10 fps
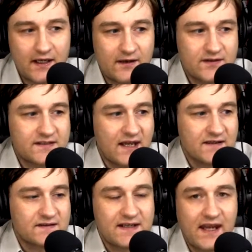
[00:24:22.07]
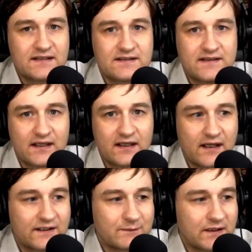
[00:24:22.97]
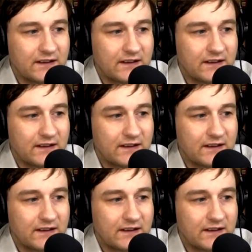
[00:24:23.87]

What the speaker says: this kind of stacks the deck against my